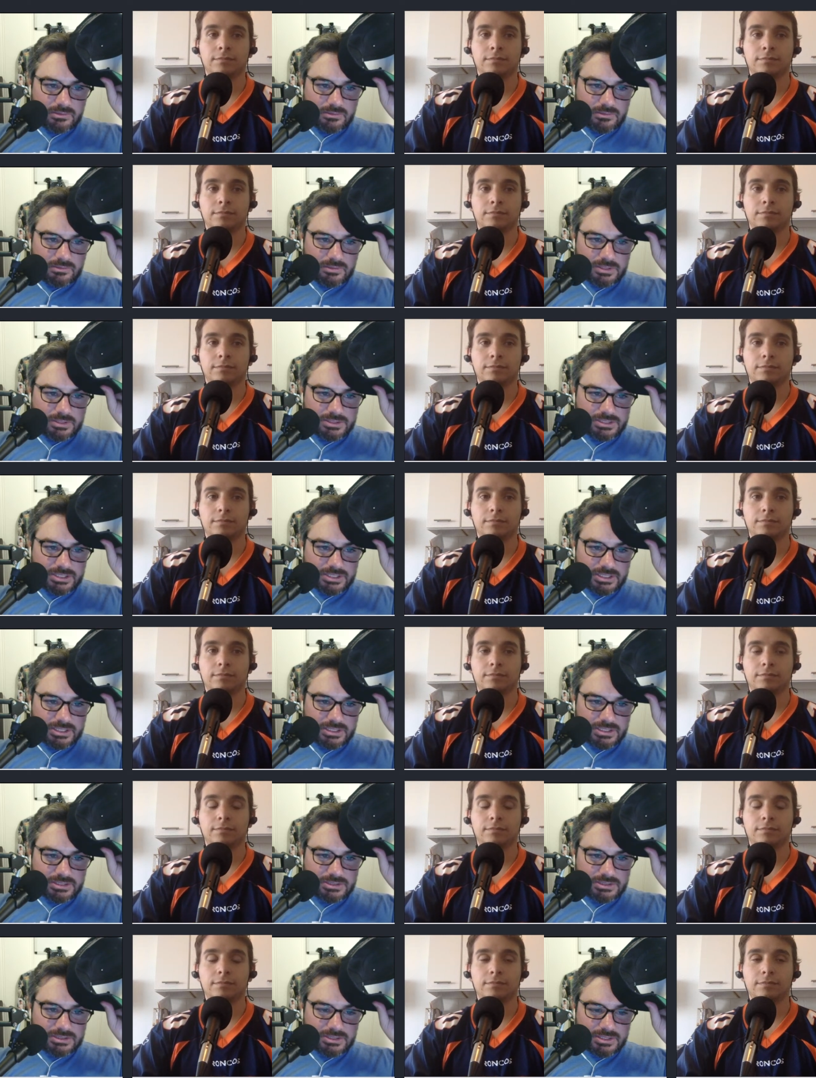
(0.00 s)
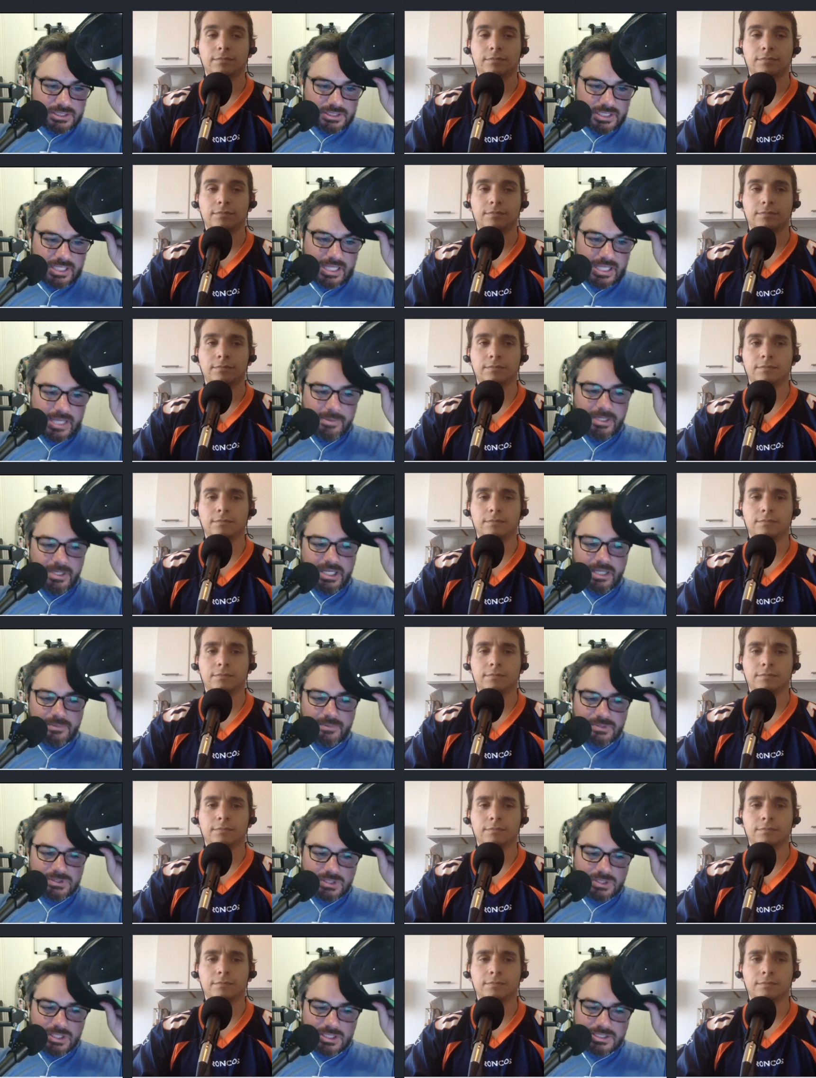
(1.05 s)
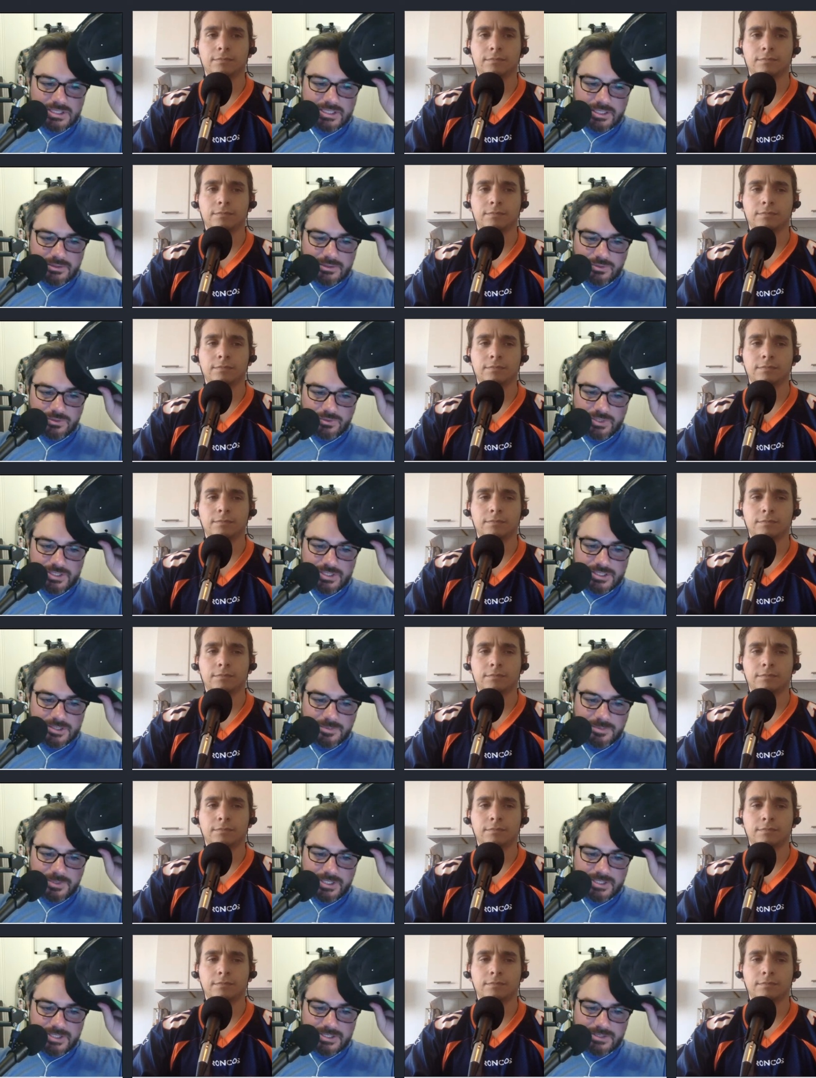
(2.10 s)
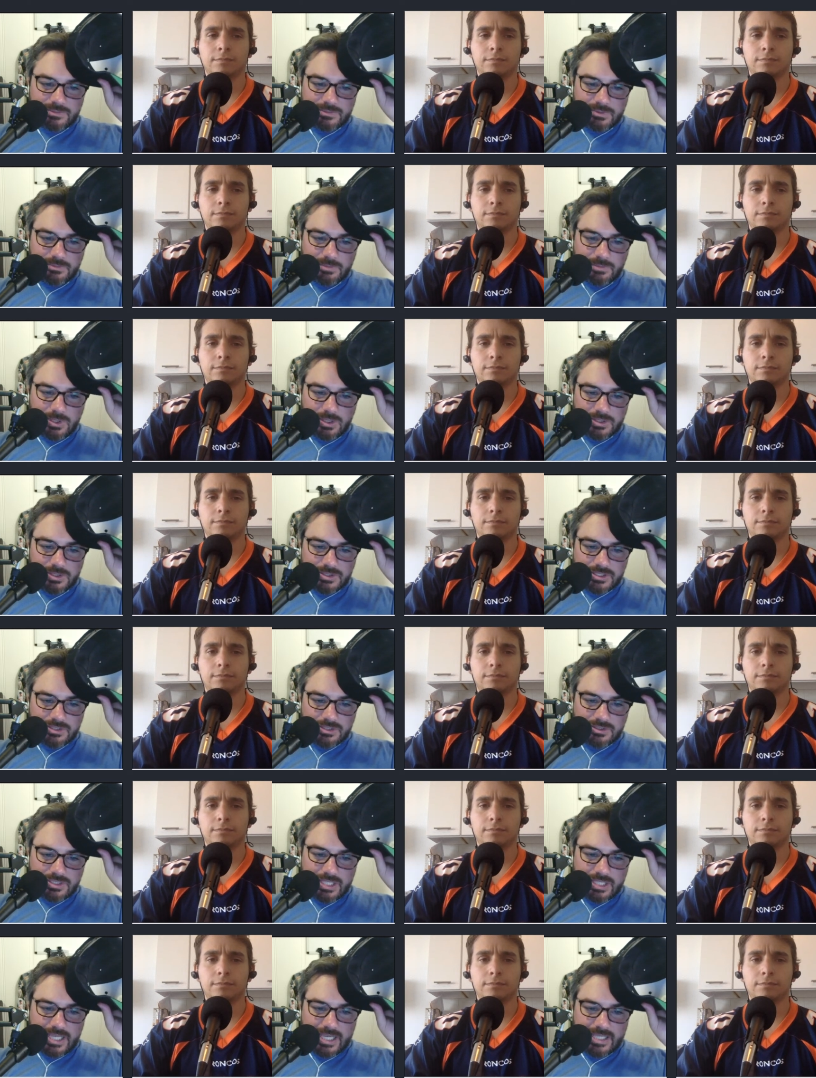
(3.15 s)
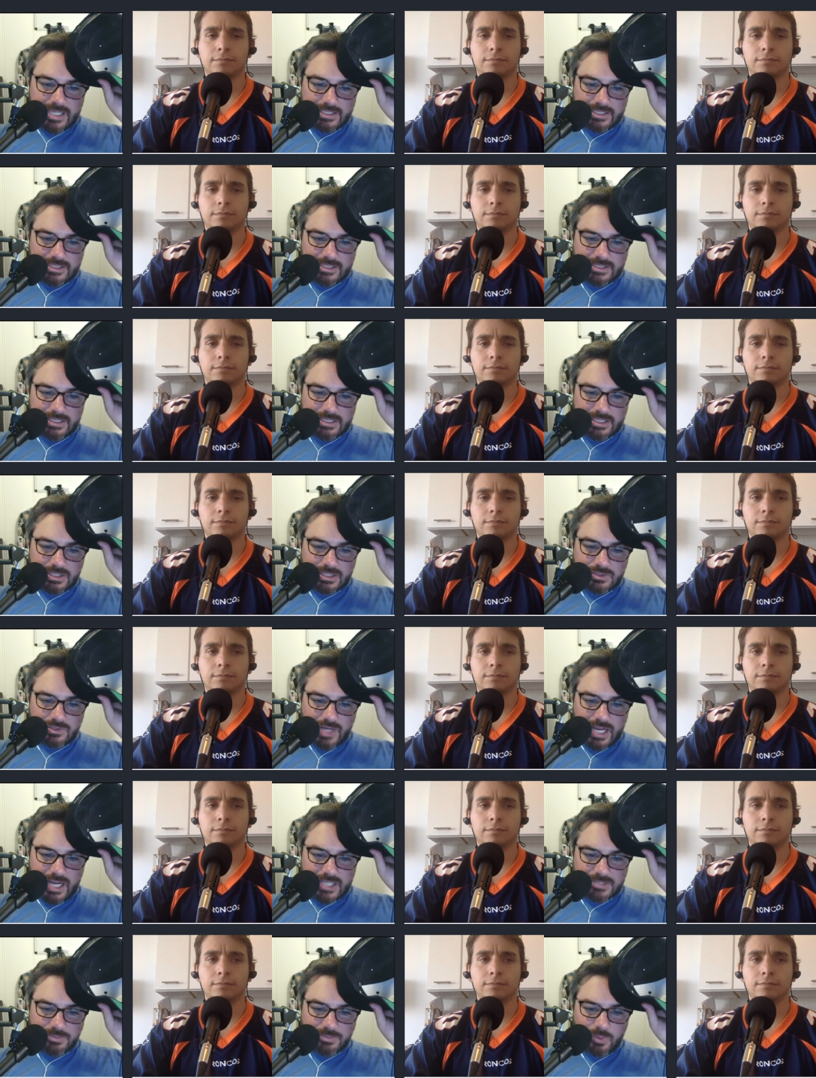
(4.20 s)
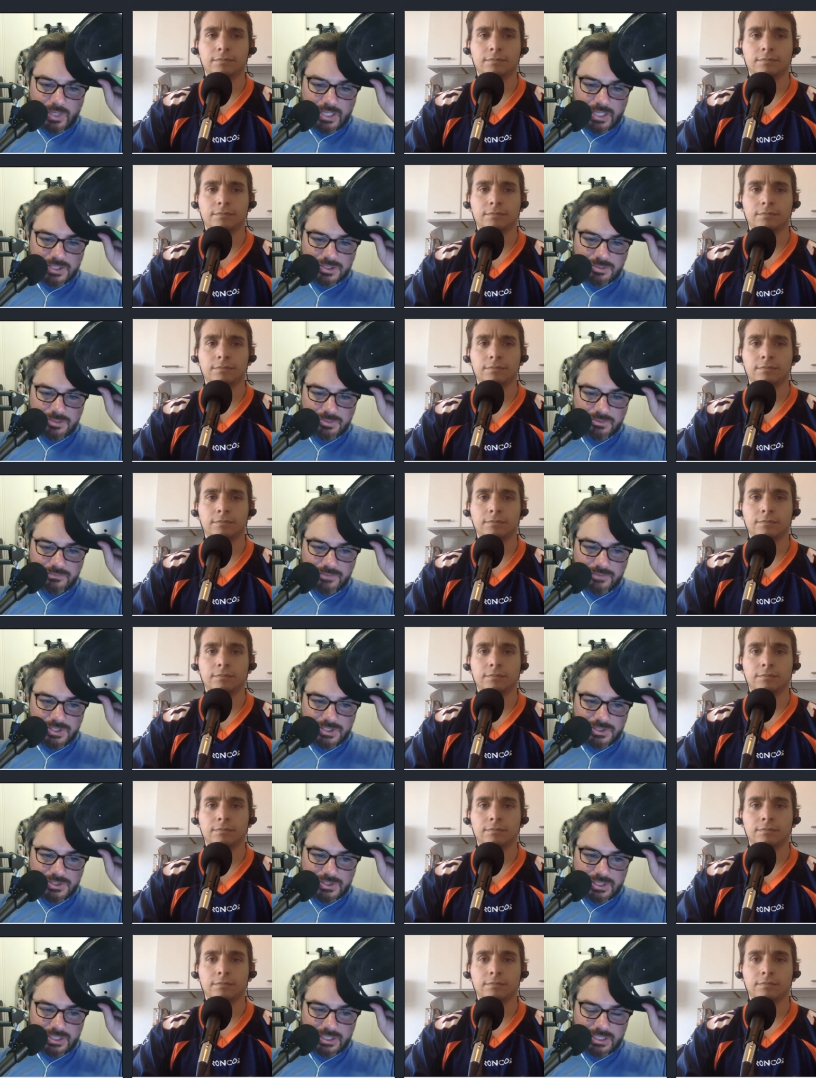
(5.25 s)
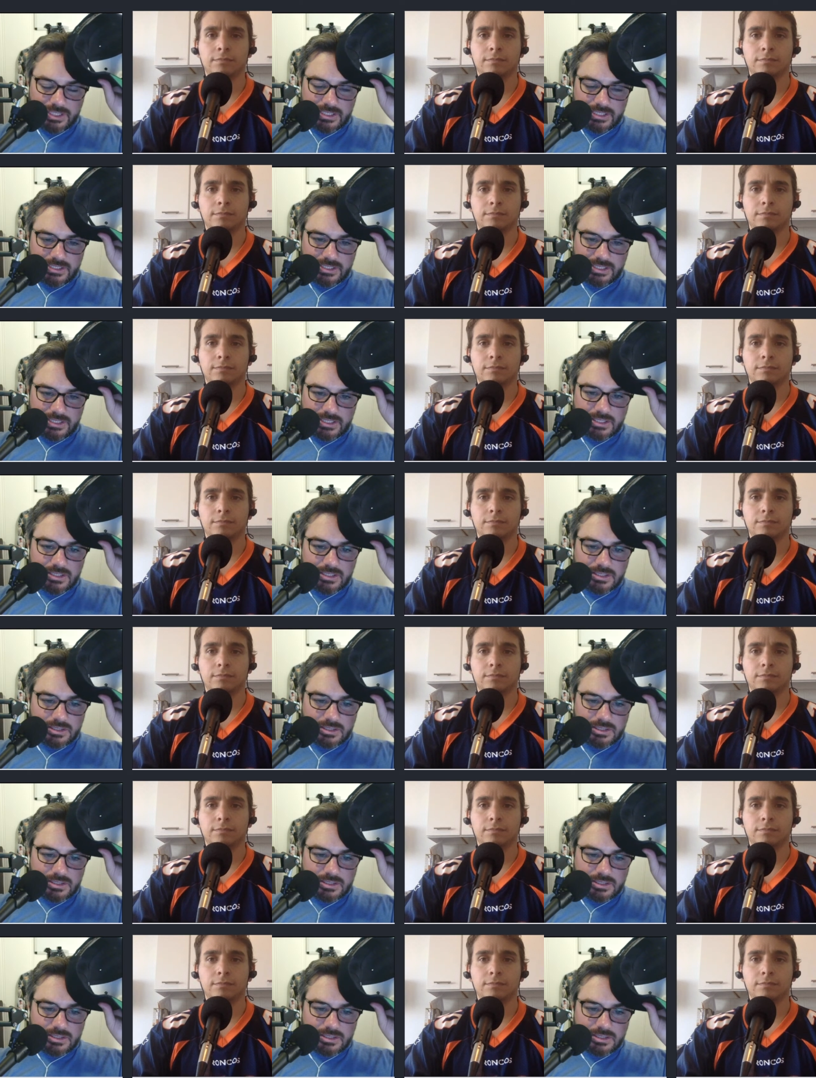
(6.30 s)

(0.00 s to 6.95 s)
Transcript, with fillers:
Speaker 1: Let's see this. M and M's lost out to Reese's Pieces when Mars Candy didn't grasp why it should be featured in E T